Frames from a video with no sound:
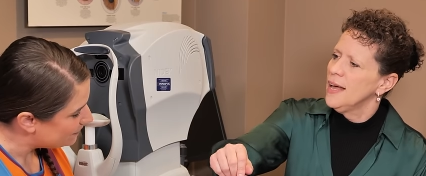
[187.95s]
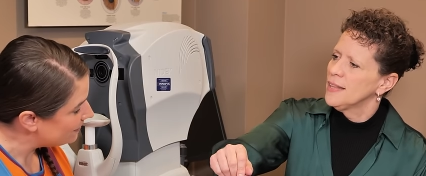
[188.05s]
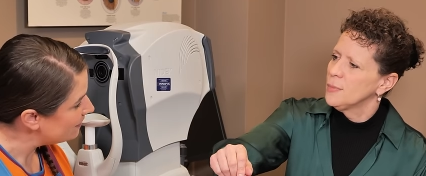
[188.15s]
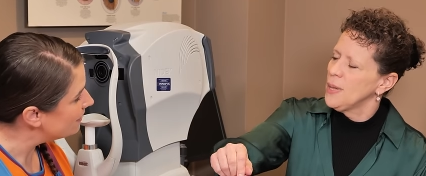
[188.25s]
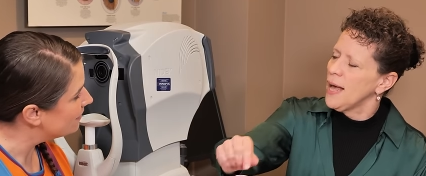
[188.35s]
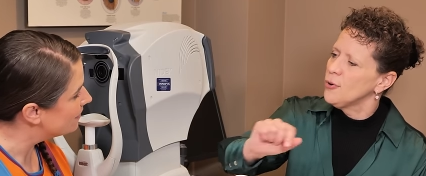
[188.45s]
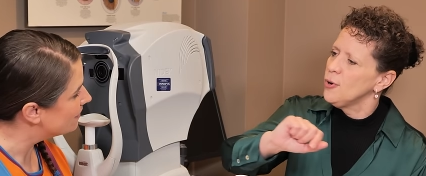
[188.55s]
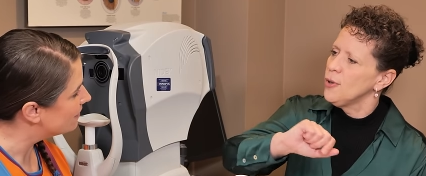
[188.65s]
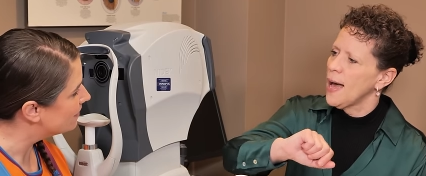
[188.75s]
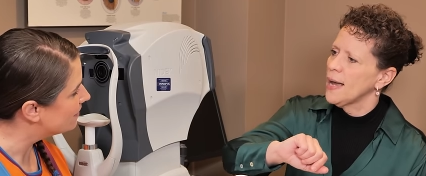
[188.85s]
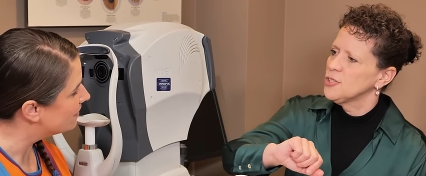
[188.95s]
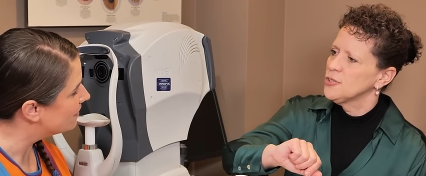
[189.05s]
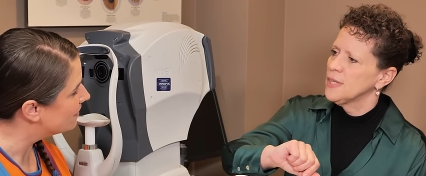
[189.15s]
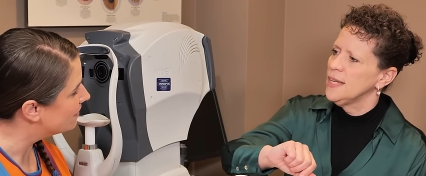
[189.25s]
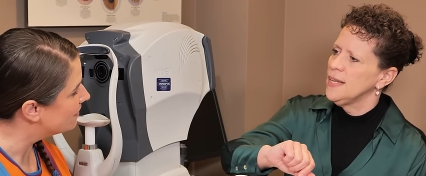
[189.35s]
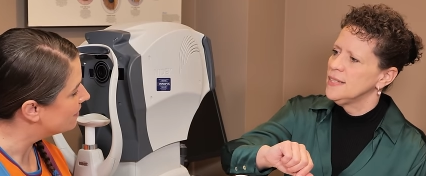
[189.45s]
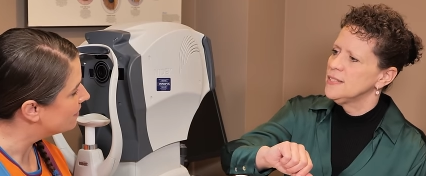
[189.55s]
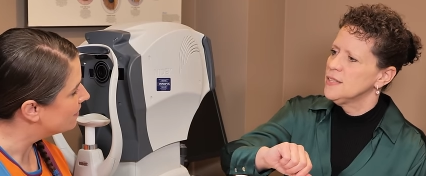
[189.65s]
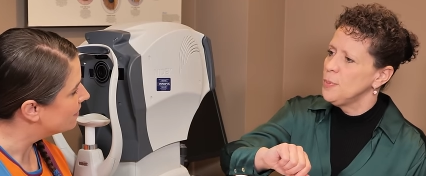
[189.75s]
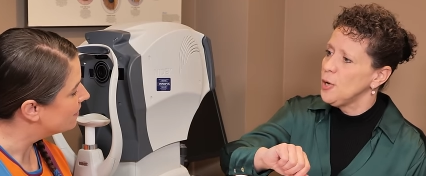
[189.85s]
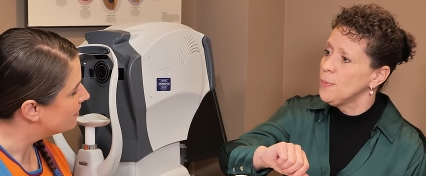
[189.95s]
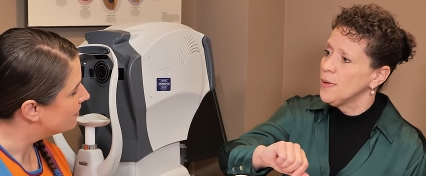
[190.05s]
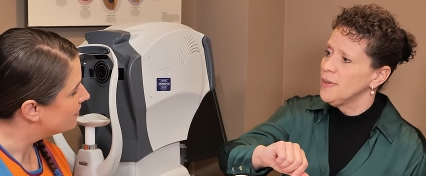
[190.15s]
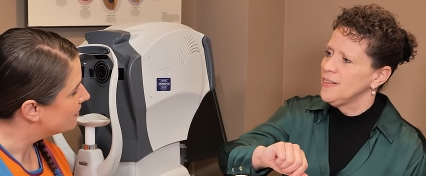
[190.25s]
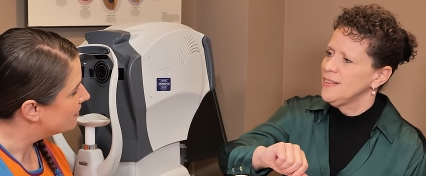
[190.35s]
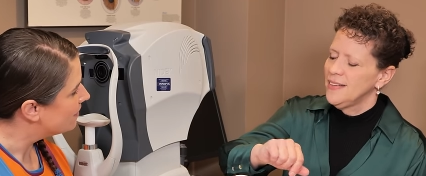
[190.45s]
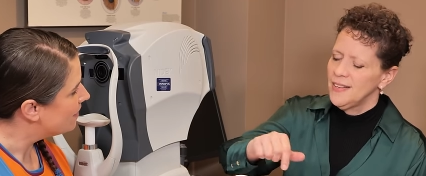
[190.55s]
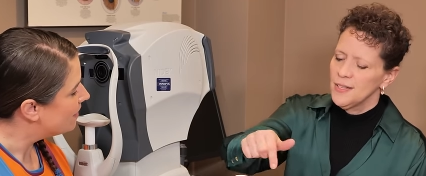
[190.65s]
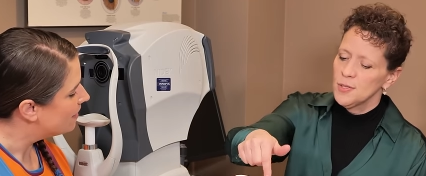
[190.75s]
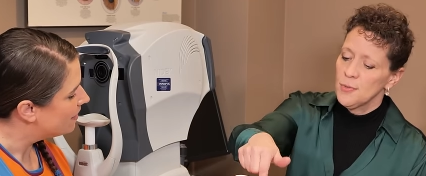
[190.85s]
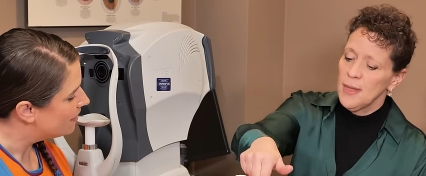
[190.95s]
Speaker 1: And the black hole actually is the pupil. So